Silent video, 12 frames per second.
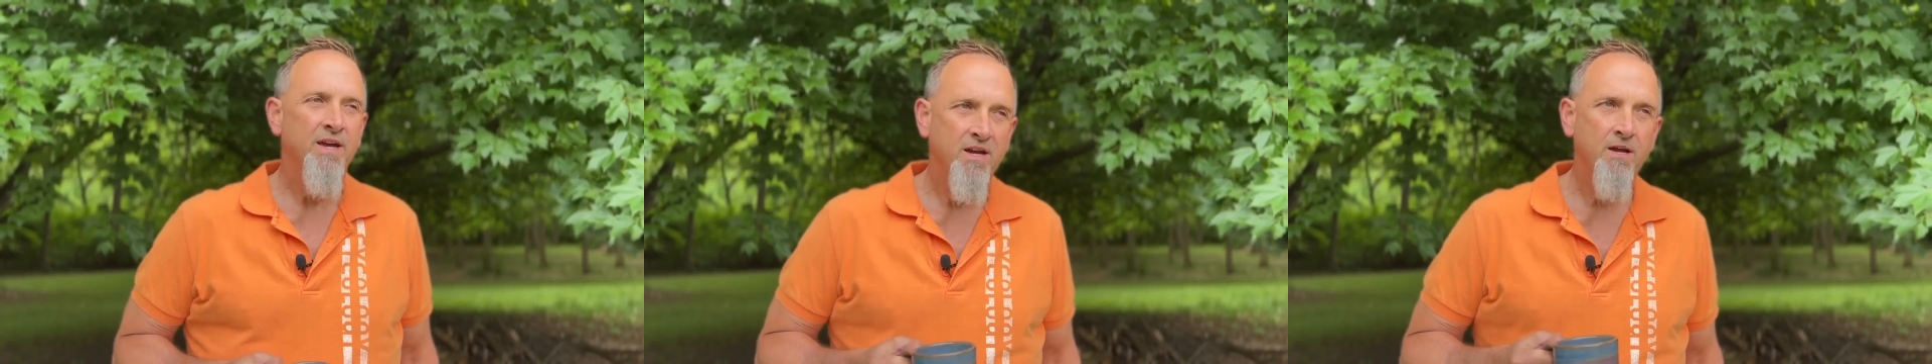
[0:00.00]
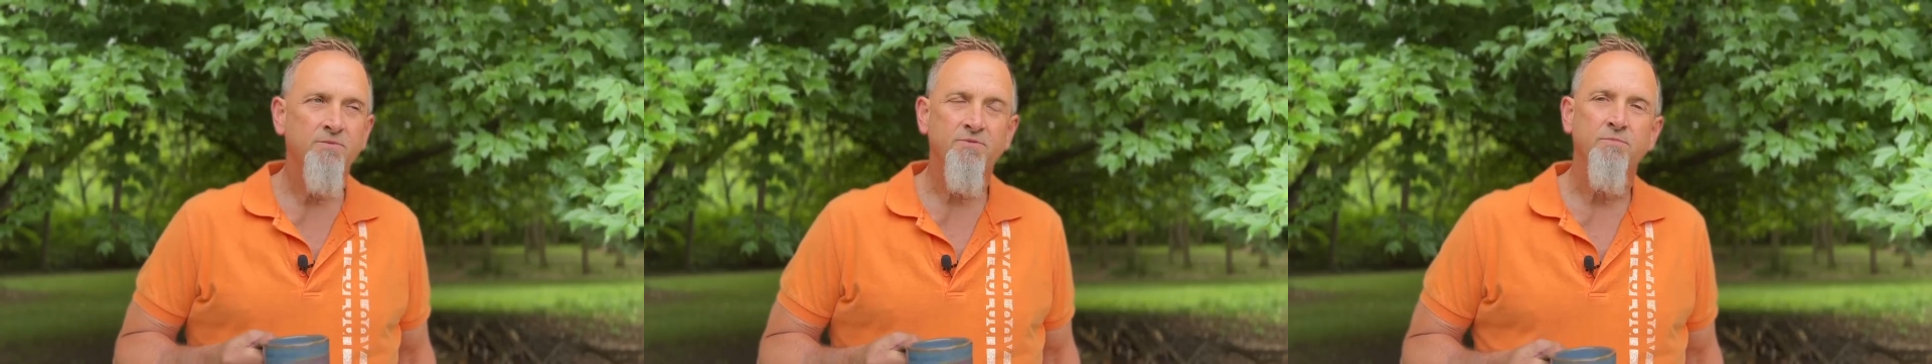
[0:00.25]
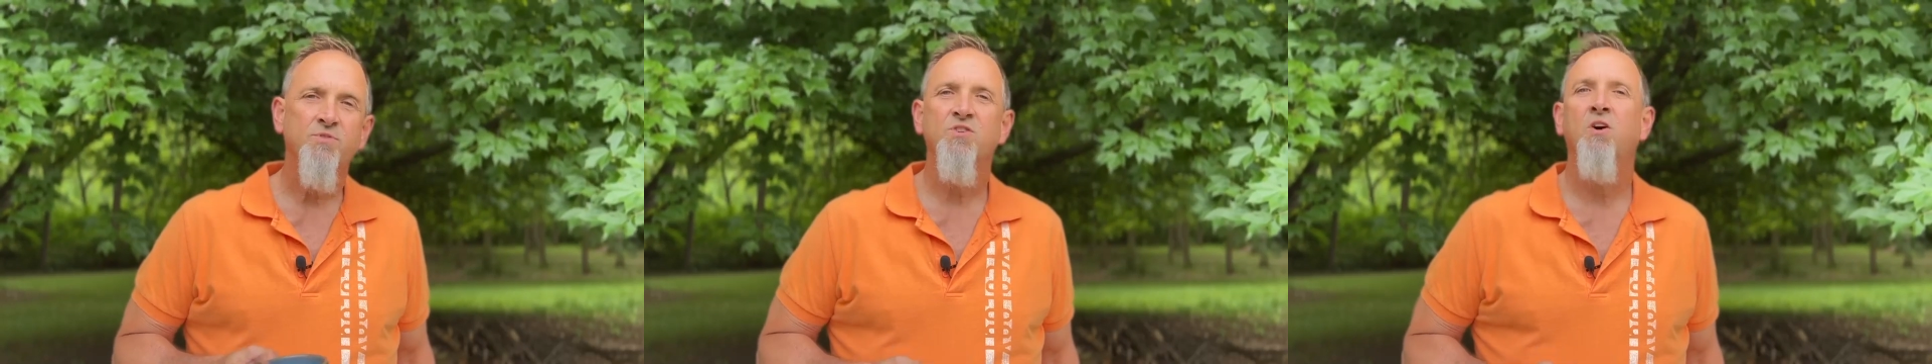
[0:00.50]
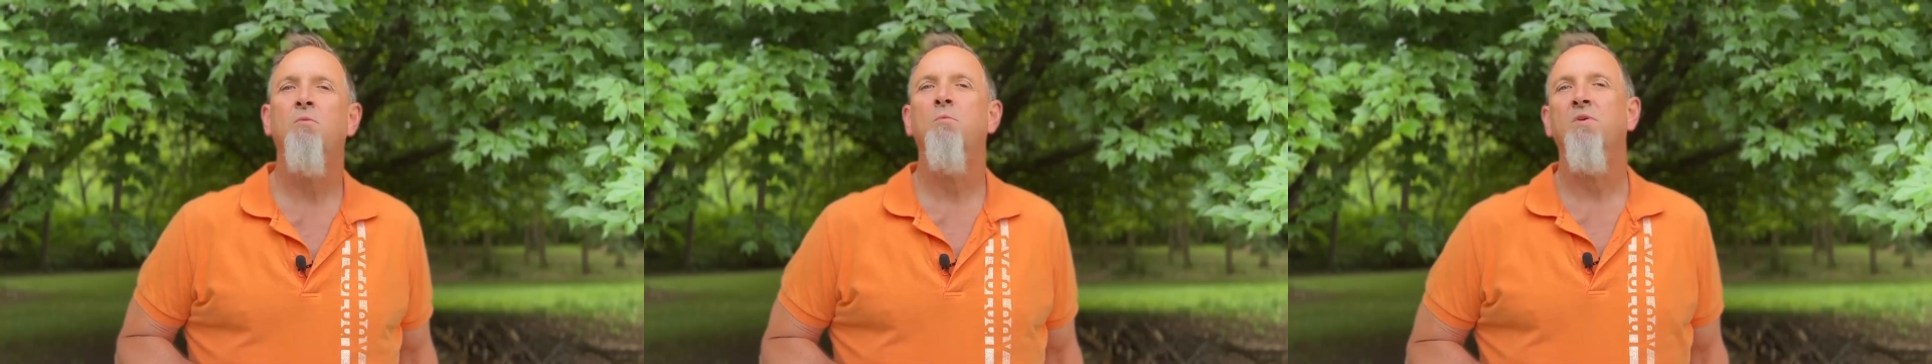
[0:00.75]
It comes from
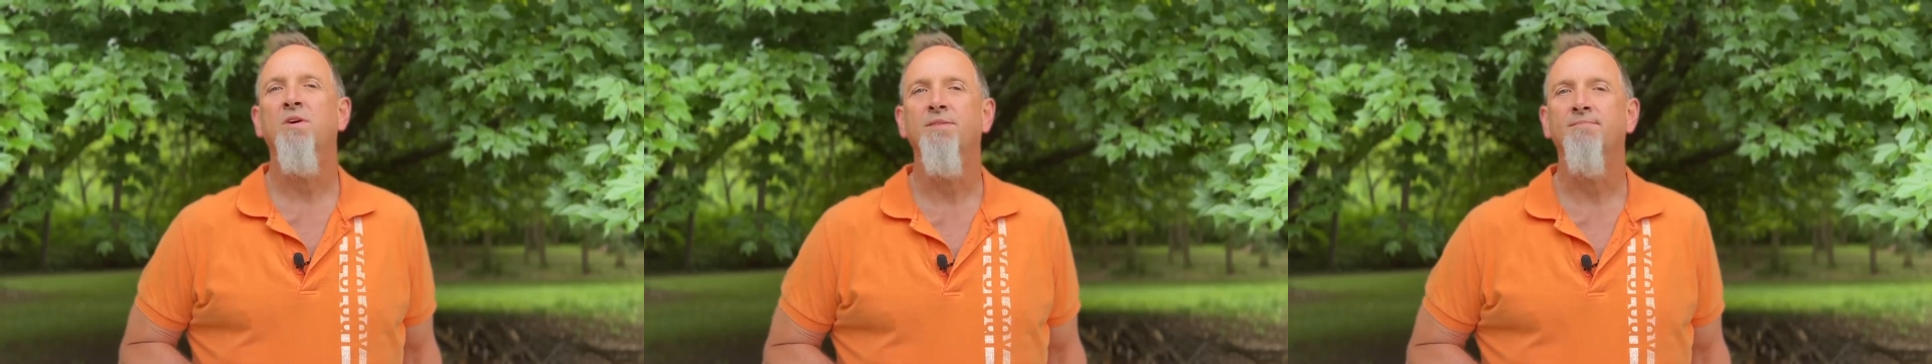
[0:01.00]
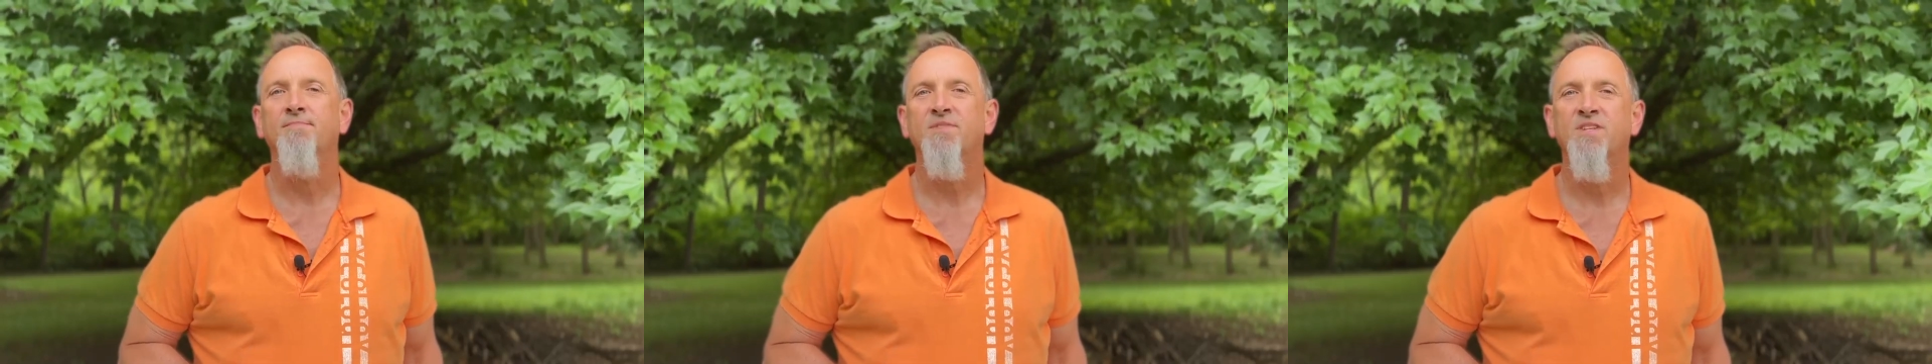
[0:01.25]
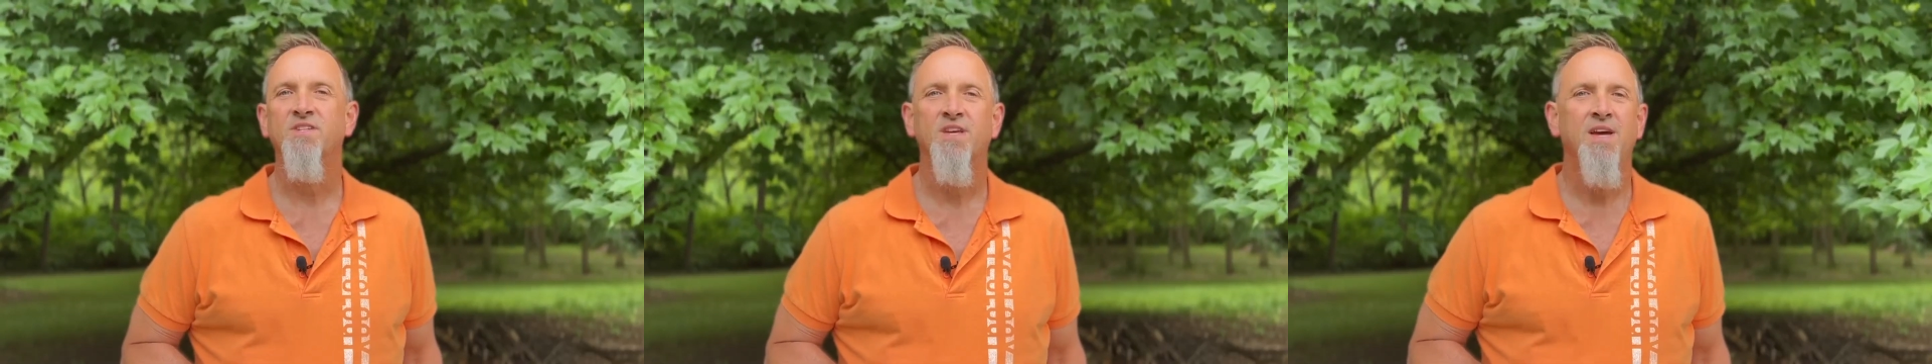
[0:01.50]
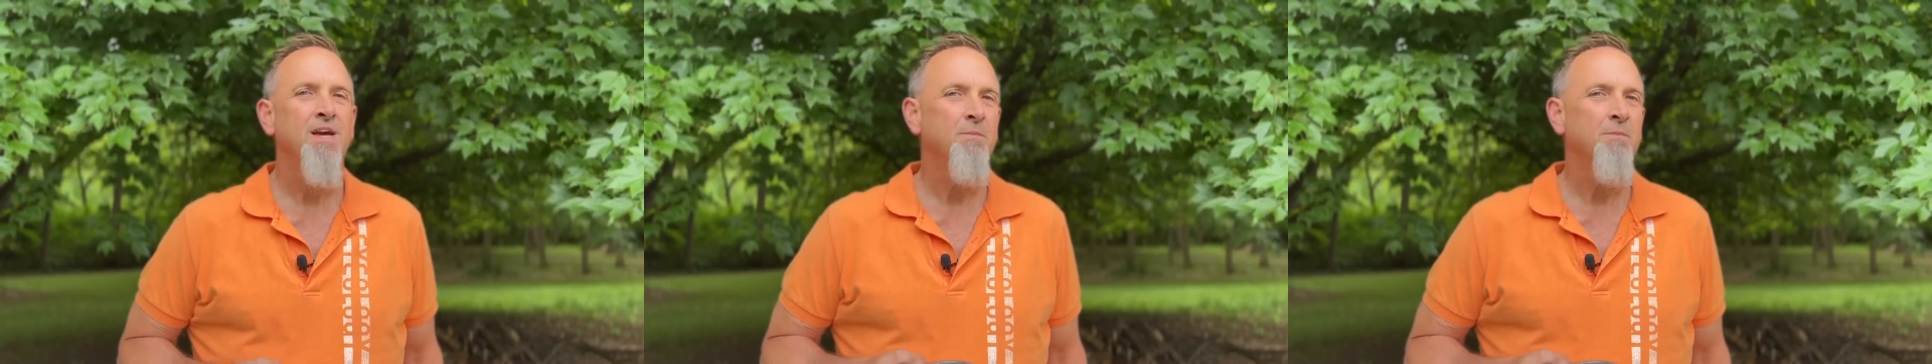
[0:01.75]
Psalm 1. It says,